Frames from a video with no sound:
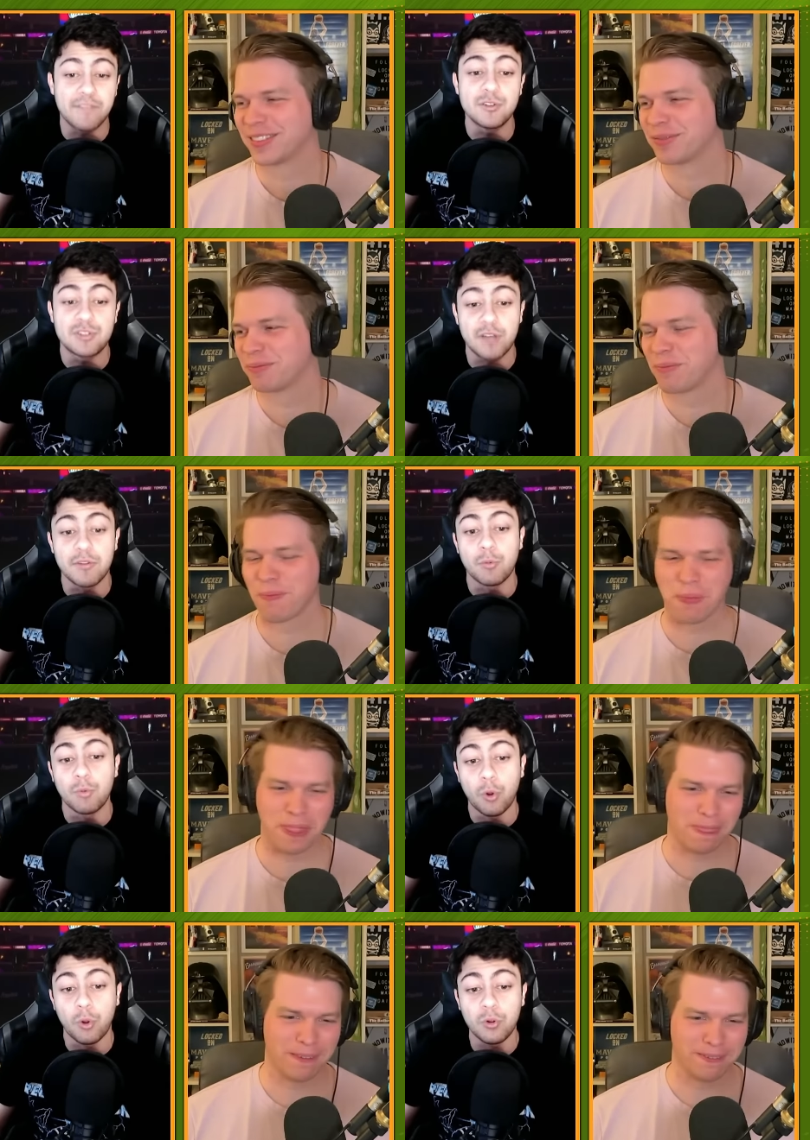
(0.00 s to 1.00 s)
Speaker 1: you still have the
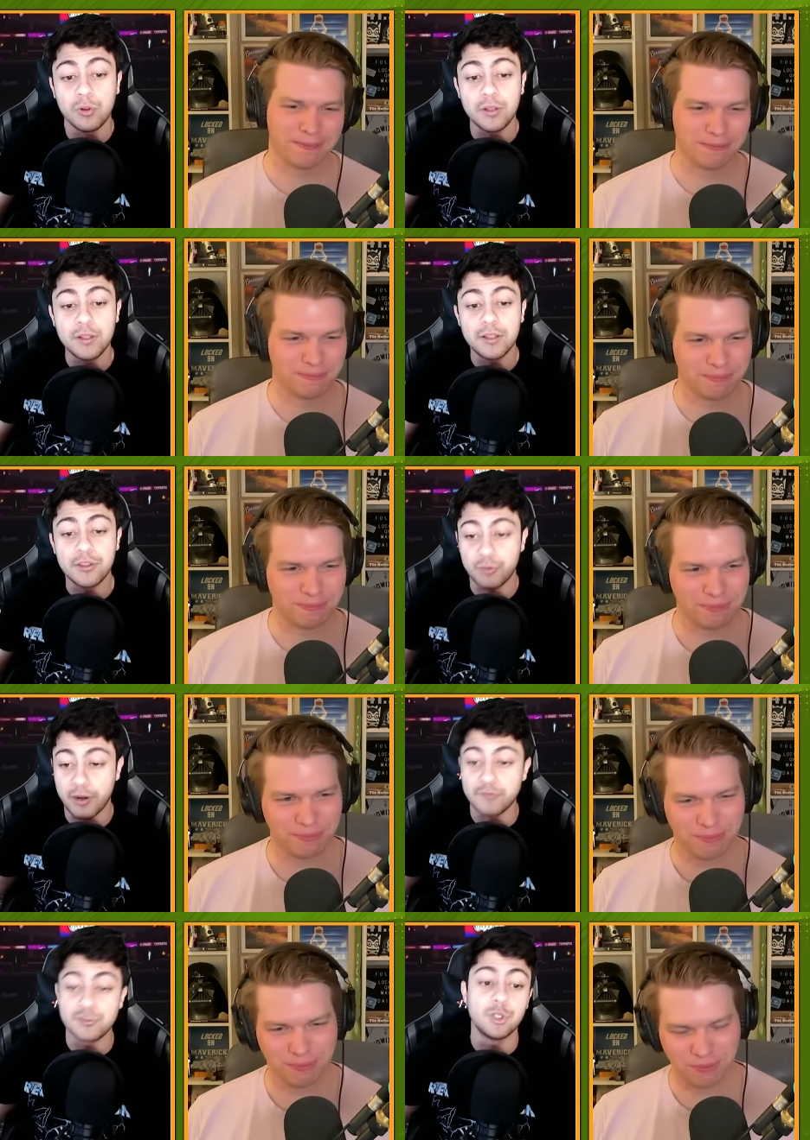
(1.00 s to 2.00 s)
roll
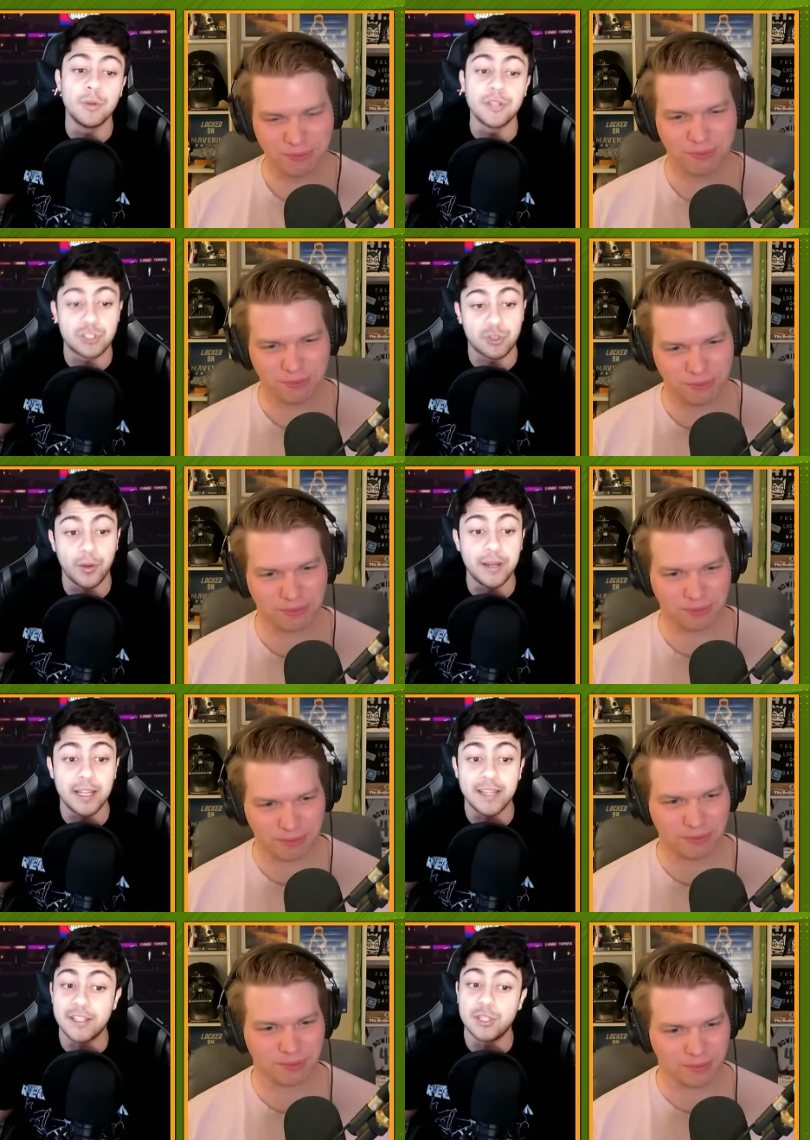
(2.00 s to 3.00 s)
threat of Zoo and the
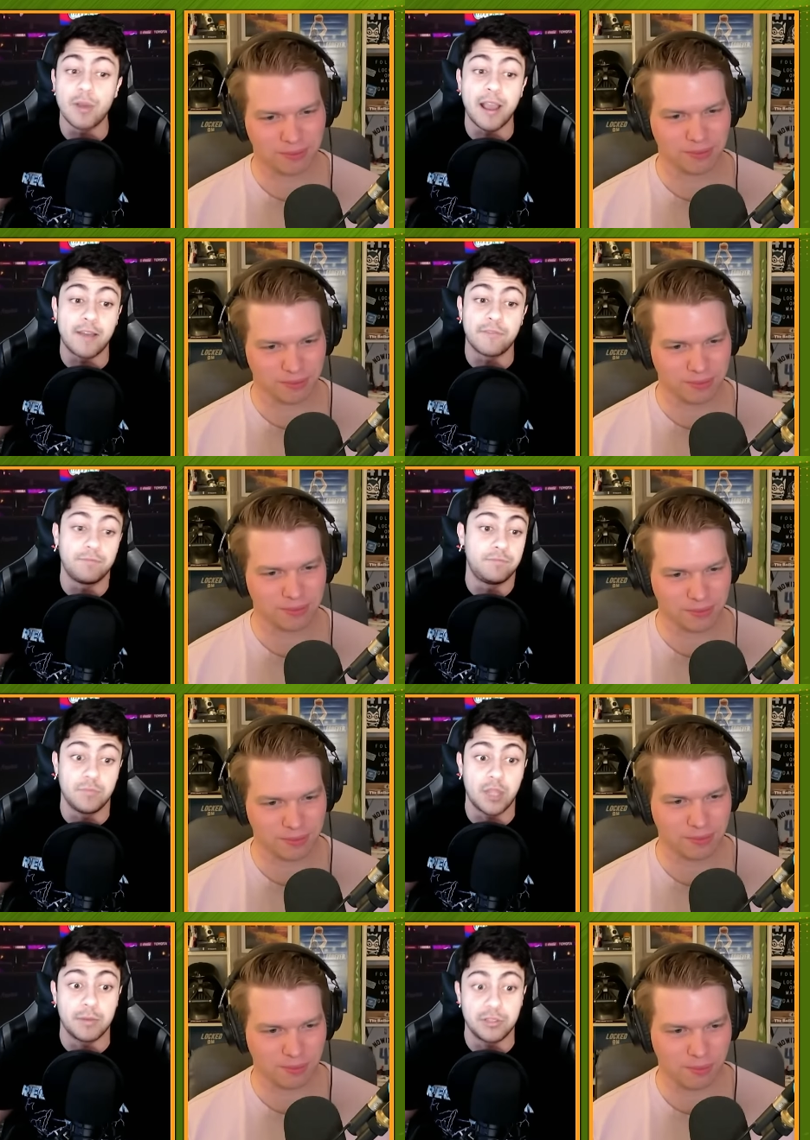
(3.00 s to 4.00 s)
screening, and then you have
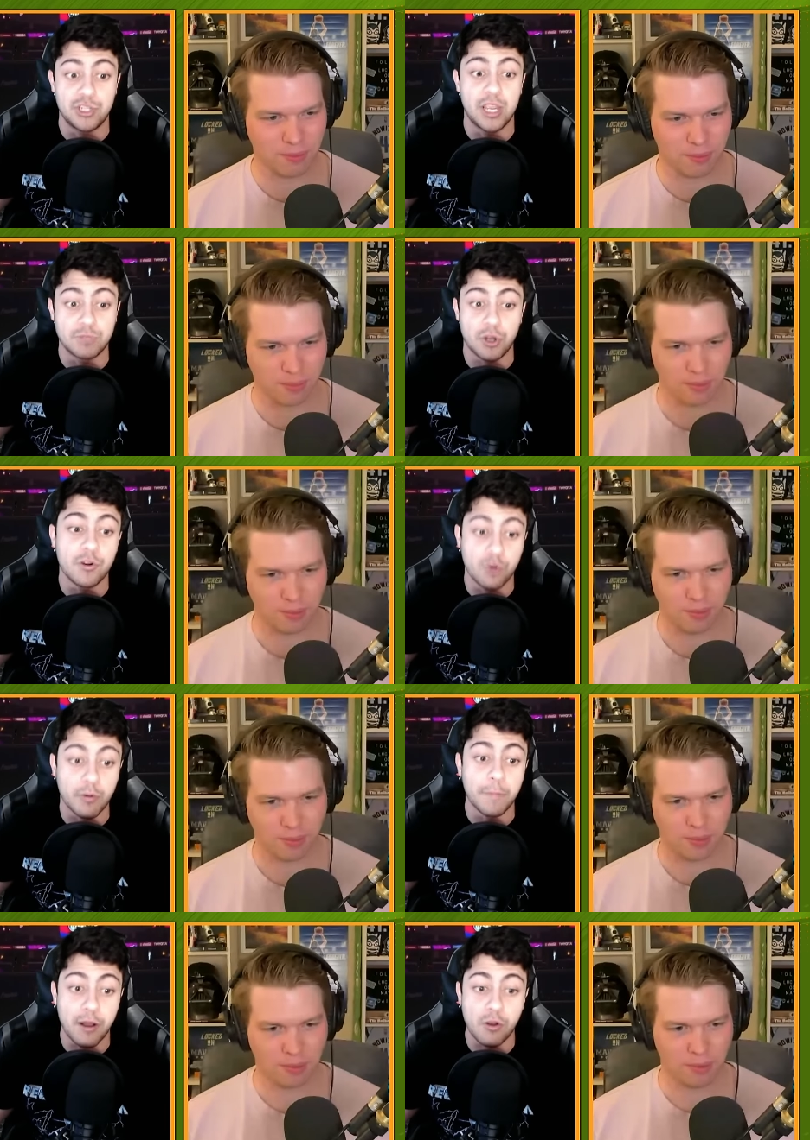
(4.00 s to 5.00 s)
I mean, James Harden,
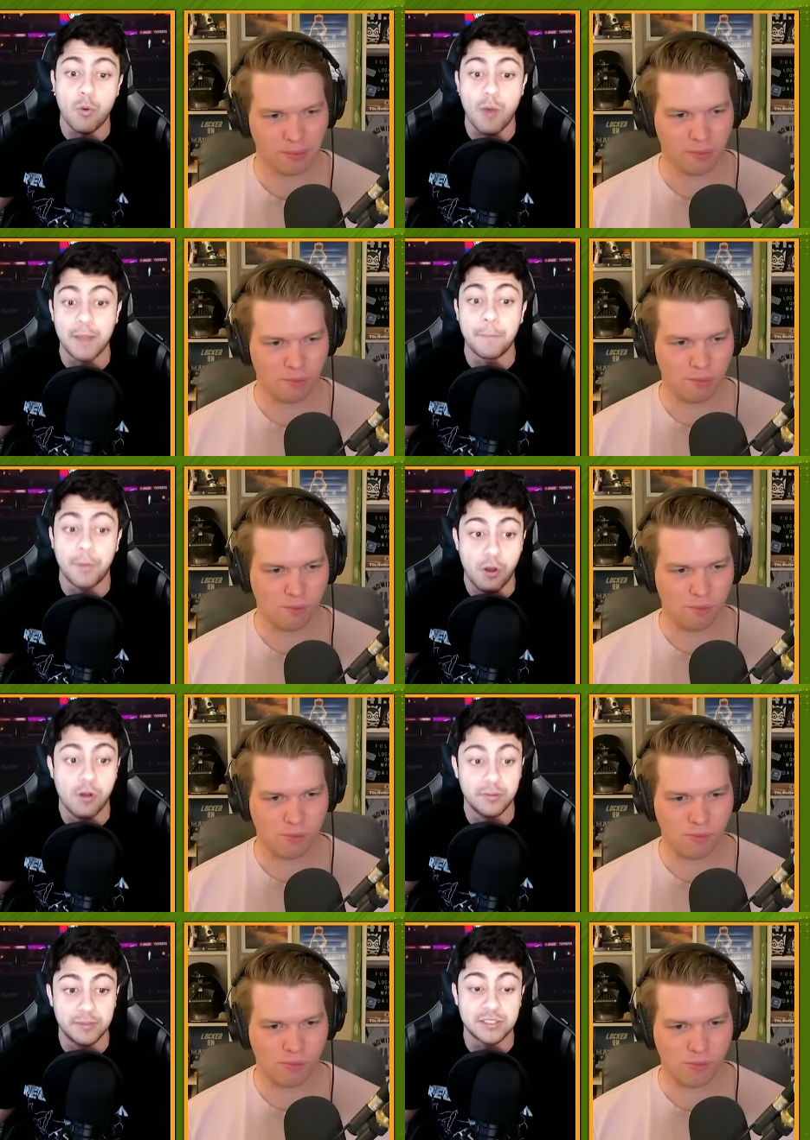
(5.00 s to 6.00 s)
Norman Powell, Kawhi, and
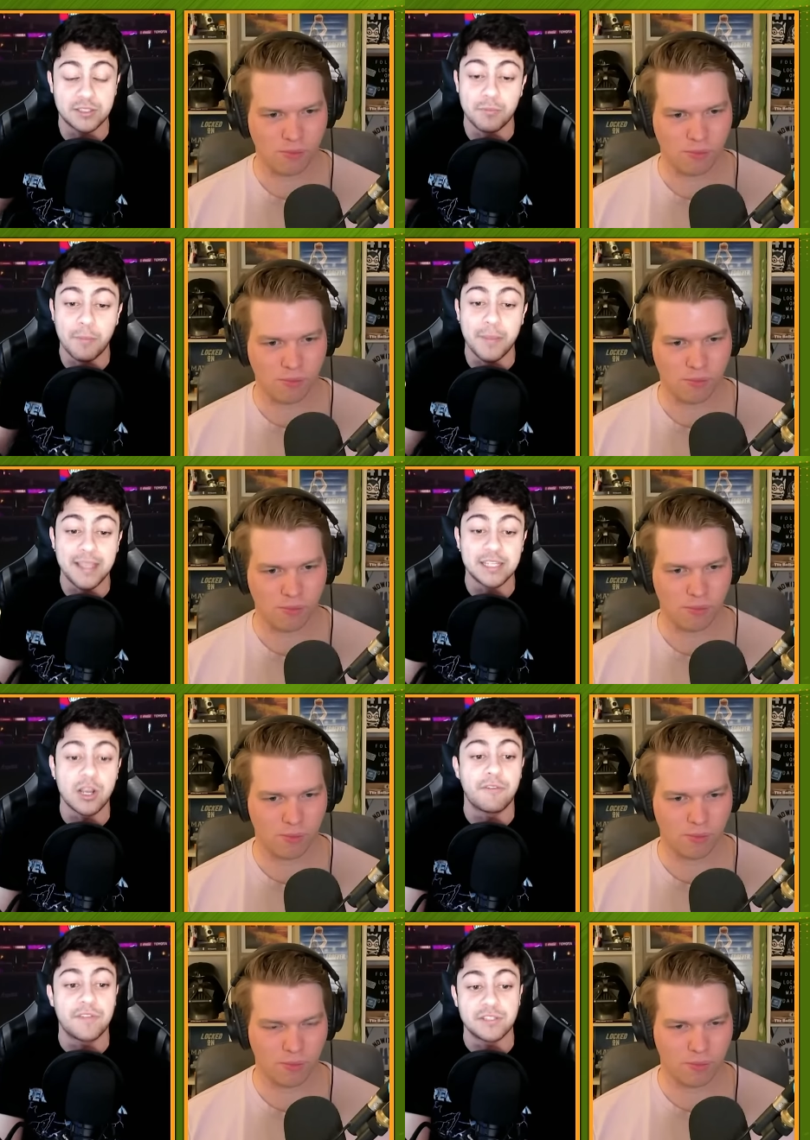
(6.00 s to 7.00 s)
Paul. And that's some amazing
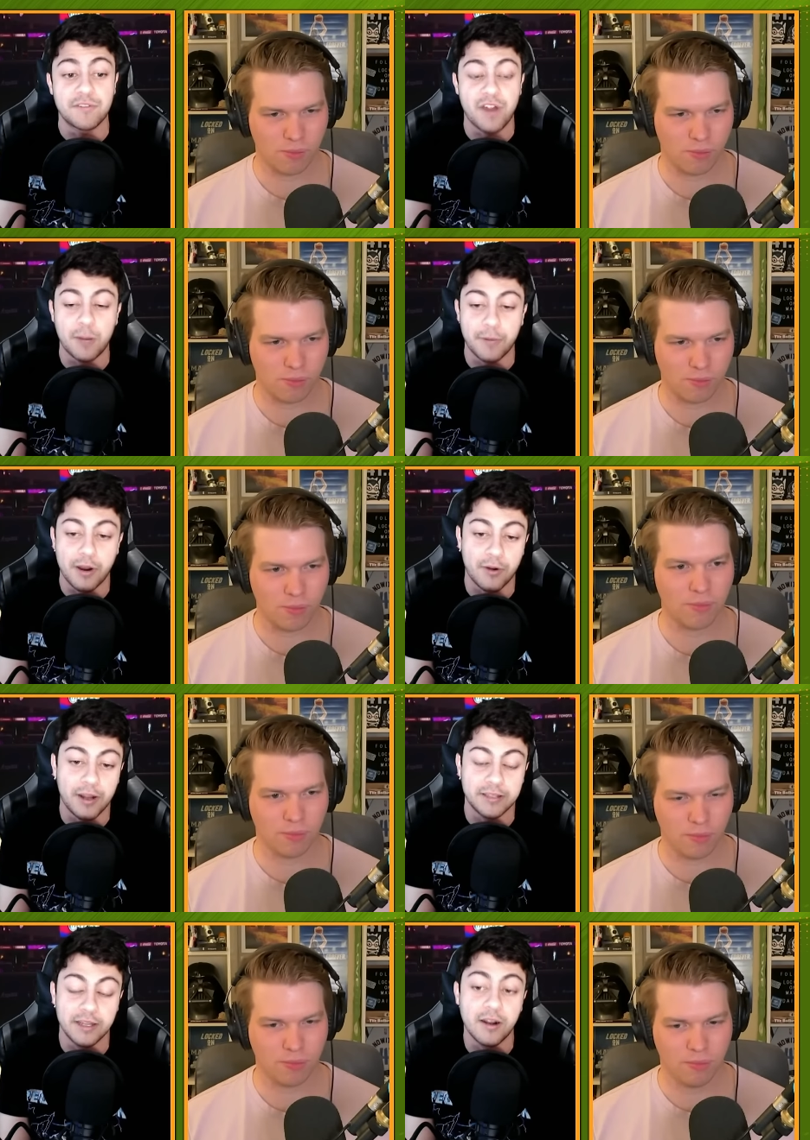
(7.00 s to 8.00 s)
offensive firepower
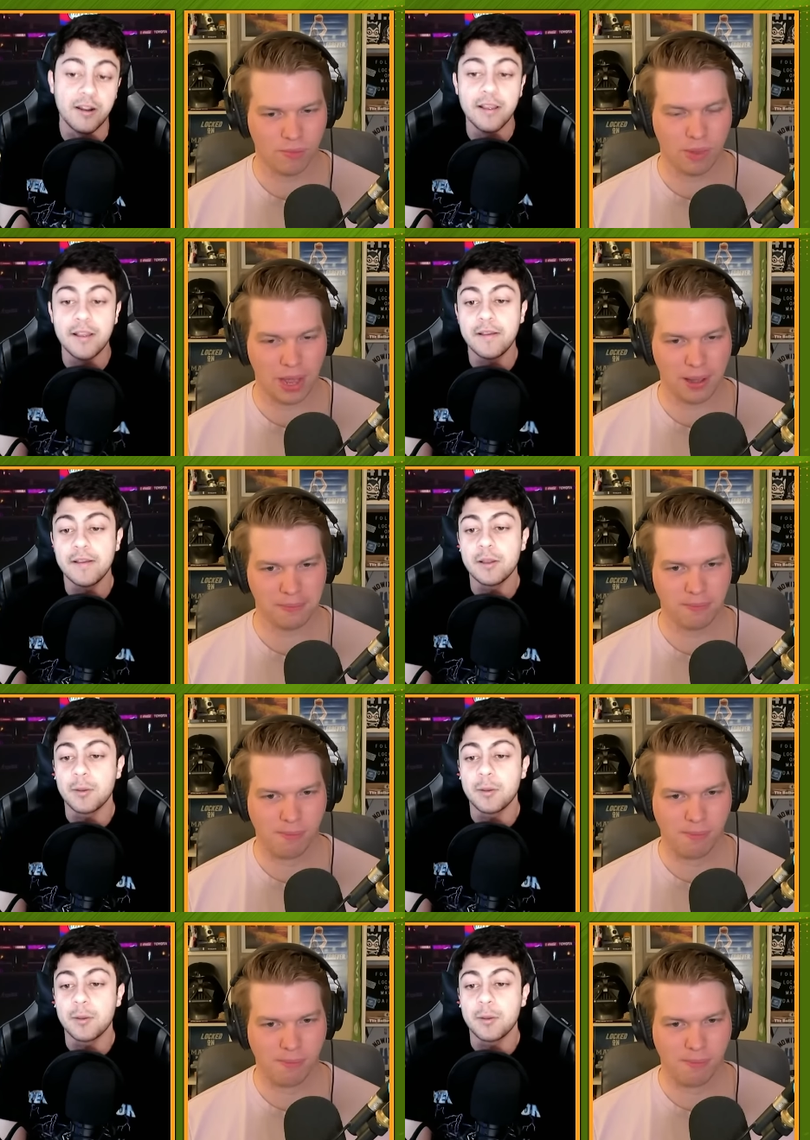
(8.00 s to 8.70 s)
right there. Yeah.